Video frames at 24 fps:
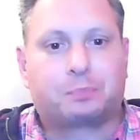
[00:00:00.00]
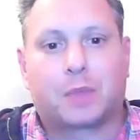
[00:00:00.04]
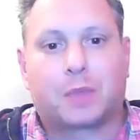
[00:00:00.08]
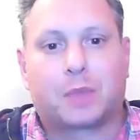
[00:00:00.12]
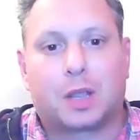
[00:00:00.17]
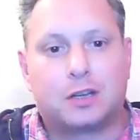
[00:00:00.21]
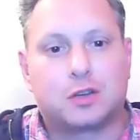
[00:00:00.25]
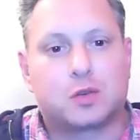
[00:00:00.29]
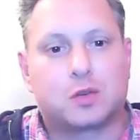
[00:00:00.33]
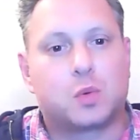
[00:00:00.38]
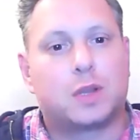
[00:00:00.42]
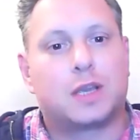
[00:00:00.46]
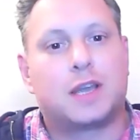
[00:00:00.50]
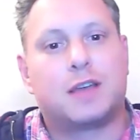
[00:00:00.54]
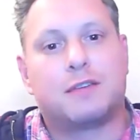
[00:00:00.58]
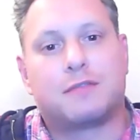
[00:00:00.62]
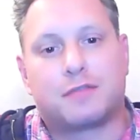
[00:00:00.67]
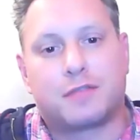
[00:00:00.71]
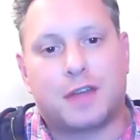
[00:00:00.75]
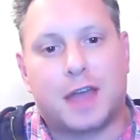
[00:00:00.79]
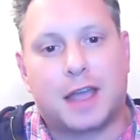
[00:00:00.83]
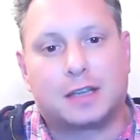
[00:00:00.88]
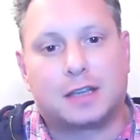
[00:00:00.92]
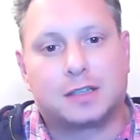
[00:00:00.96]
you just want to give
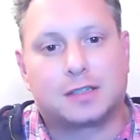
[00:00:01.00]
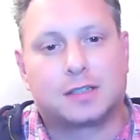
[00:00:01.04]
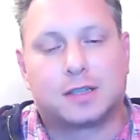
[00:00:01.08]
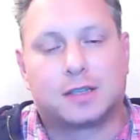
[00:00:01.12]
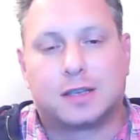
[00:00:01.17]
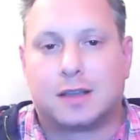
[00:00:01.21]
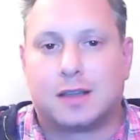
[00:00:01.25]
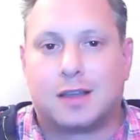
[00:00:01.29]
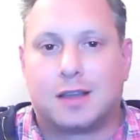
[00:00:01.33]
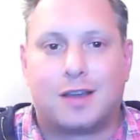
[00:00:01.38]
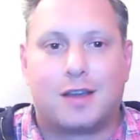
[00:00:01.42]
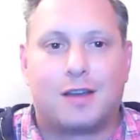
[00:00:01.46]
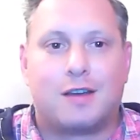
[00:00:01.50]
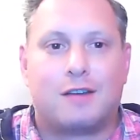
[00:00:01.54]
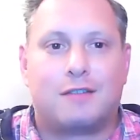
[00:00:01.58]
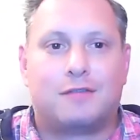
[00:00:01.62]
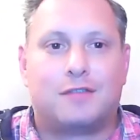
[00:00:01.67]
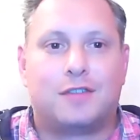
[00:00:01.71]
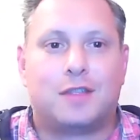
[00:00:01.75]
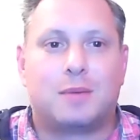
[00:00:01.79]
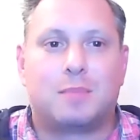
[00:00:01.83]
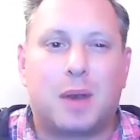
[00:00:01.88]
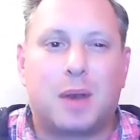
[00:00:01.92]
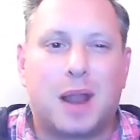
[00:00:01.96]
thanks
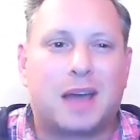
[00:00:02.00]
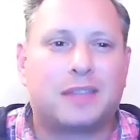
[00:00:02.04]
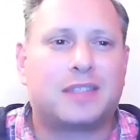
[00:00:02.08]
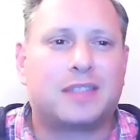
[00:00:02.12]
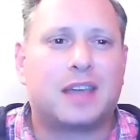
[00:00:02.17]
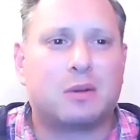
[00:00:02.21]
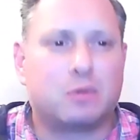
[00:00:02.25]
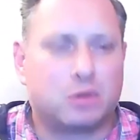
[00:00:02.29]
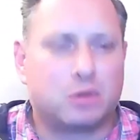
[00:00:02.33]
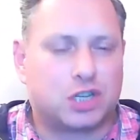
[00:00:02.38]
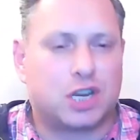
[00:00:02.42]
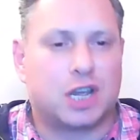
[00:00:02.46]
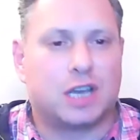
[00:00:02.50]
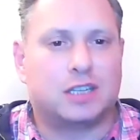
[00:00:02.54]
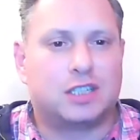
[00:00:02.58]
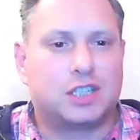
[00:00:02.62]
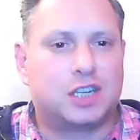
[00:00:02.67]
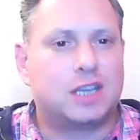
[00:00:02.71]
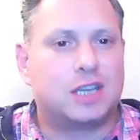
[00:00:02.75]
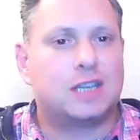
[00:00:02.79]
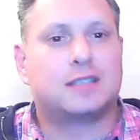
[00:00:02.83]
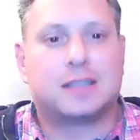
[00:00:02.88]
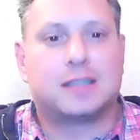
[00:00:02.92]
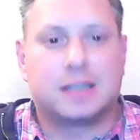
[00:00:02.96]
for the blood that was shed,
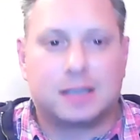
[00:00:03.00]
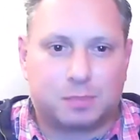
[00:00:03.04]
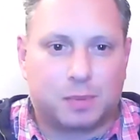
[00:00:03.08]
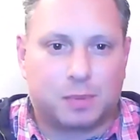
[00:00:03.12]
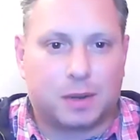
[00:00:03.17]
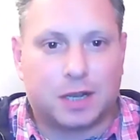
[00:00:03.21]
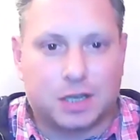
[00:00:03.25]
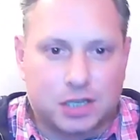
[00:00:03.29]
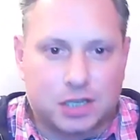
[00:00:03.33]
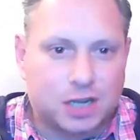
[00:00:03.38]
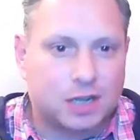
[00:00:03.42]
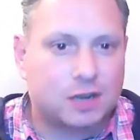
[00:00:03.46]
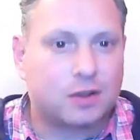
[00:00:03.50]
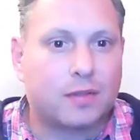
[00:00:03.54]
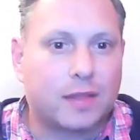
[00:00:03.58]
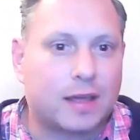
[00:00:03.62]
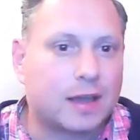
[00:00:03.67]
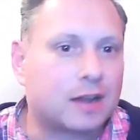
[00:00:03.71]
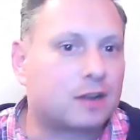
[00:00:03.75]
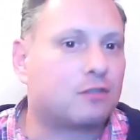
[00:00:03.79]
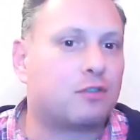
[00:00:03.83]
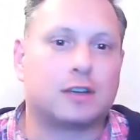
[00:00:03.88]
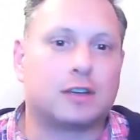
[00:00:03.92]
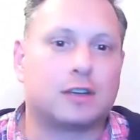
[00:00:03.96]
Jesus' blood shed on
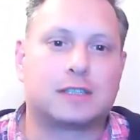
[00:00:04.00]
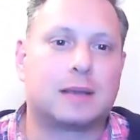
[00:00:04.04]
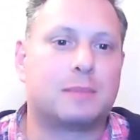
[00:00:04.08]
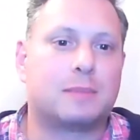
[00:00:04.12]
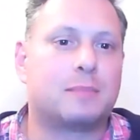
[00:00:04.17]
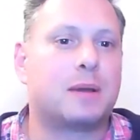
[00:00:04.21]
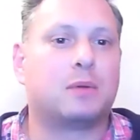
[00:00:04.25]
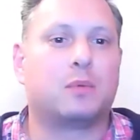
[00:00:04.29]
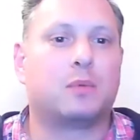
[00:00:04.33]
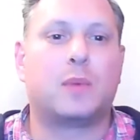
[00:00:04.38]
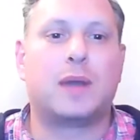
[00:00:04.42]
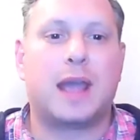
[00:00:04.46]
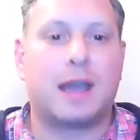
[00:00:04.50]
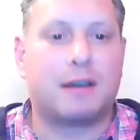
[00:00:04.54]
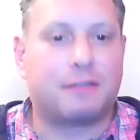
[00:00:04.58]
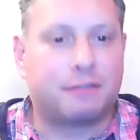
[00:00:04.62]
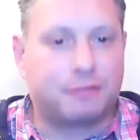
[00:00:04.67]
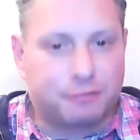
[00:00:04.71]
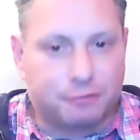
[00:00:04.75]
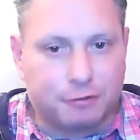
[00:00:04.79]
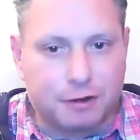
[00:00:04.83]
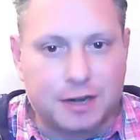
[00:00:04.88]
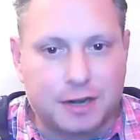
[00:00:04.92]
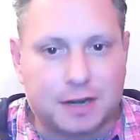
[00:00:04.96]
that cross, that meant we have
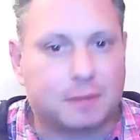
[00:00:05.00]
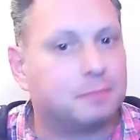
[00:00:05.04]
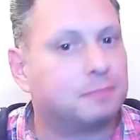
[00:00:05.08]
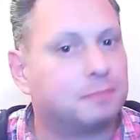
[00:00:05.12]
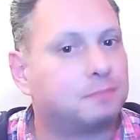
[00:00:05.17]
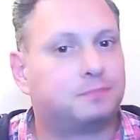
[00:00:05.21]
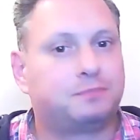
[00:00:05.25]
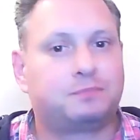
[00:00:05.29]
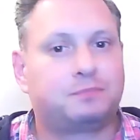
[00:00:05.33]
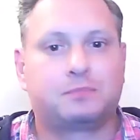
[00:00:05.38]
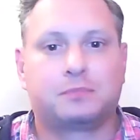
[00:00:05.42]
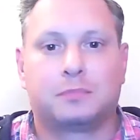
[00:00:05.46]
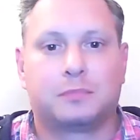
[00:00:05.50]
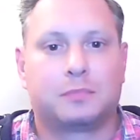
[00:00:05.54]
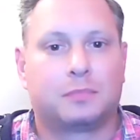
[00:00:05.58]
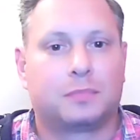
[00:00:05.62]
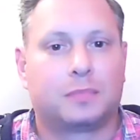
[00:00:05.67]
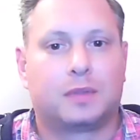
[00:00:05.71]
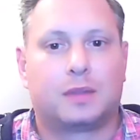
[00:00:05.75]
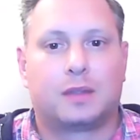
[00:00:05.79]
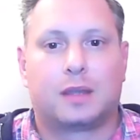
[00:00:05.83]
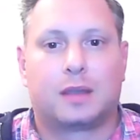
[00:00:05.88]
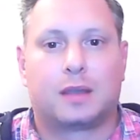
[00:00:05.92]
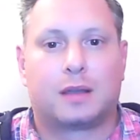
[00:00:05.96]
freedom
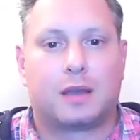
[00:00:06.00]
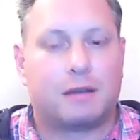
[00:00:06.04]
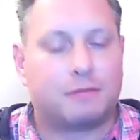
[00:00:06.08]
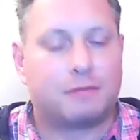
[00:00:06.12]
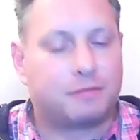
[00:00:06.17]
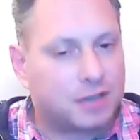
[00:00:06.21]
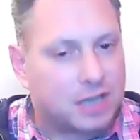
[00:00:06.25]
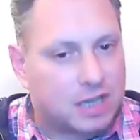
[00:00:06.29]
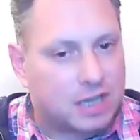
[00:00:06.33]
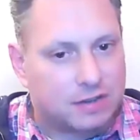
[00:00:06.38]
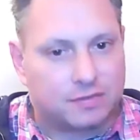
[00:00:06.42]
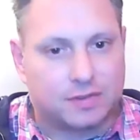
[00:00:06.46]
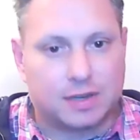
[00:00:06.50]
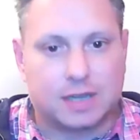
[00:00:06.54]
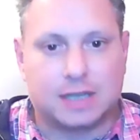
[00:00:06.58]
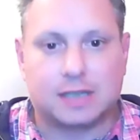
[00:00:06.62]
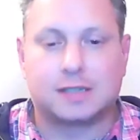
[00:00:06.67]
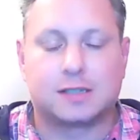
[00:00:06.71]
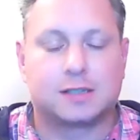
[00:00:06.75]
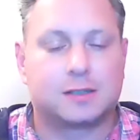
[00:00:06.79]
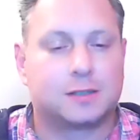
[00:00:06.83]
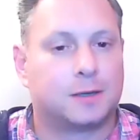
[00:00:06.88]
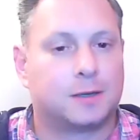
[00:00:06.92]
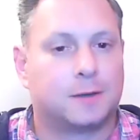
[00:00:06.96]
and
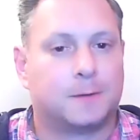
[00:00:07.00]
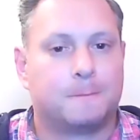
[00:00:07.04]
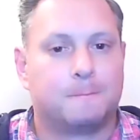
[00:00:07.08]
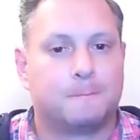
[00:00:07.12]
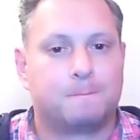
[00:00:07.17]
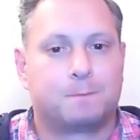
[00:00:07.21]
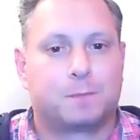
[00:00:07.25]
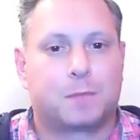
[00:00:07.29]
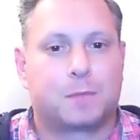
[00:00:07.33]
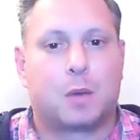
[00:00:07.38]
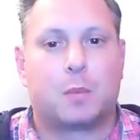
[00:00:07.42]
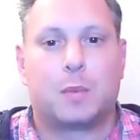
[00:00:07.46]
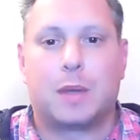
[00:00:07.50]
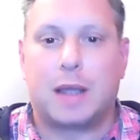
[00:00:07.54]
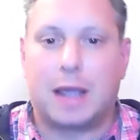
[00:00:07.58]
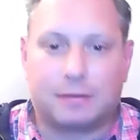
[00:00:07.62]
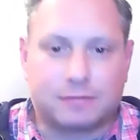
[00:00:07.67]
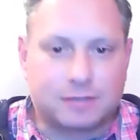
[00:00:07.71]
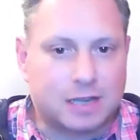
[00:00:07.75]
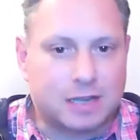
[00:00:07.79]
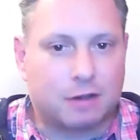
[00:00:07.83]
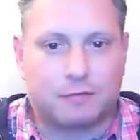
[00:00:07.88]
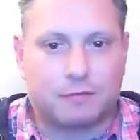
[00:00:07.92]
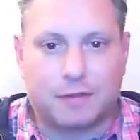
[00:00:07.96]
forgiveness and we
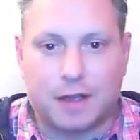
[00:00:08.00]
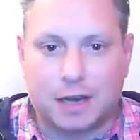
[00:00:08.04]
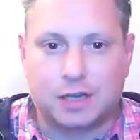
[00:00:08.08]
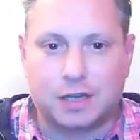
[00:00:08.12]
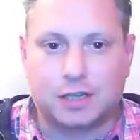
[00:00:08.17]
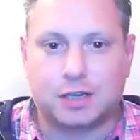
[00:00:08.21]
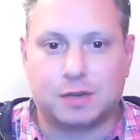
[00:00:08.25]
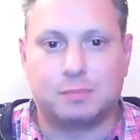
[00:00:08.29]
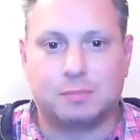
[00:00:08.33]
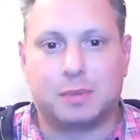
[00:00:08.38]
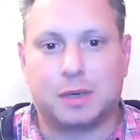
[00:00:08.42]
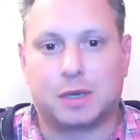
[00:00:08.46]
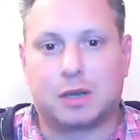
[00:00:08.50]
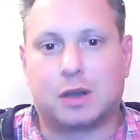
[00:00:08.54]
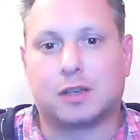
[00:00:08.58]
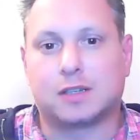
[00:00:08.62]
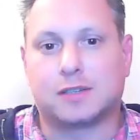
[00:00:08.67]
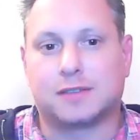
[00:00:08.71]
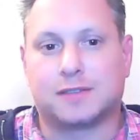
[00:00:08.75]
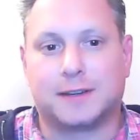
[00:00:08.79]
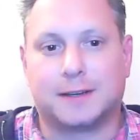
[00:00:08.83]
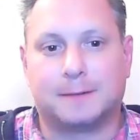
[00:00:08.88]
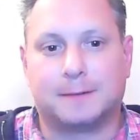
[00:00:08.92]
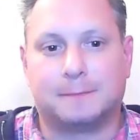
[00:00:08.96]
have salvation
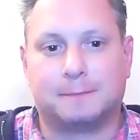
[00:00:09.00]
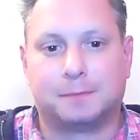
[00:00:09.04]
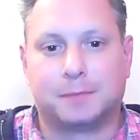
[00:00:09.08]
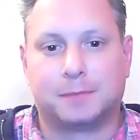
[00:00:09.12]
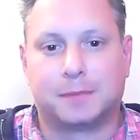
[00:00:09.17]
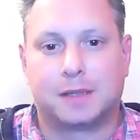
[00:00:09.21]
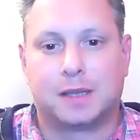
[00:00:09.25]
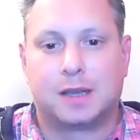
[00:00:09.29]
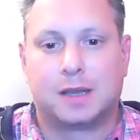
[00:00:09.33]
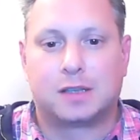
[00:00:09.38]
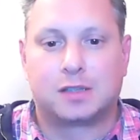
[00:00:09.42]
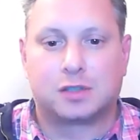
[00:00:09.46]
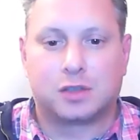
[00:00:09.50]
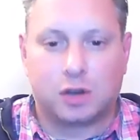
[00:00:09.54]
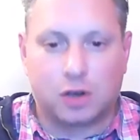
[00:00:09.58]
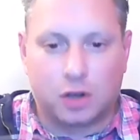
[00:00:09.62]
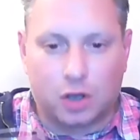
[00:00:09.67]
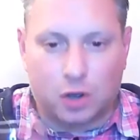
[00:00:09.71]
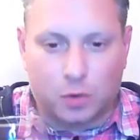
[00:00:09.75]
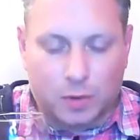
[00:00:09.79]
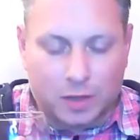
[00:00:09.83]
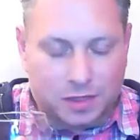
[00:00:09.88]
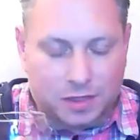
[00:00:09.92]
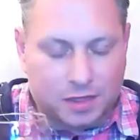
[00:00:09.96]
because of it. So
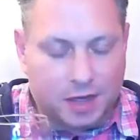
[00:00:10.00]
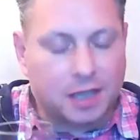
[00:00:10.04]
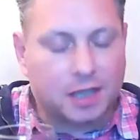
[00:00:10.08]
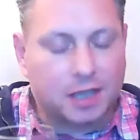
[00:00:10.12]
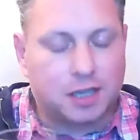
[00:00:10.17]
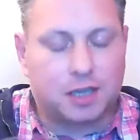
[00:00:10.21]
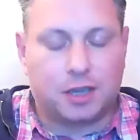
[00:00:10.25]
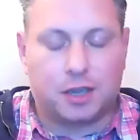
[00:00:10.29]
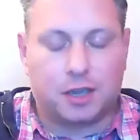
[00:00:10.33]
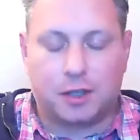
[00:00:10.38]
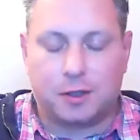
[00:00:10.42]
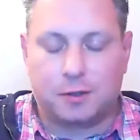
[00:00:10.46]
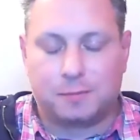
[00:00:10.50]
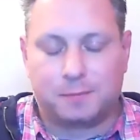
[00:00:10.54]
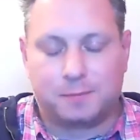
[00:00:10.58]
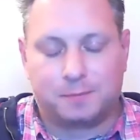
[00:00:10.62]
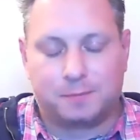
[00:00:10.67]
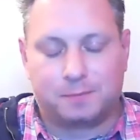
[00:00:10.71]
Lord, we thank you.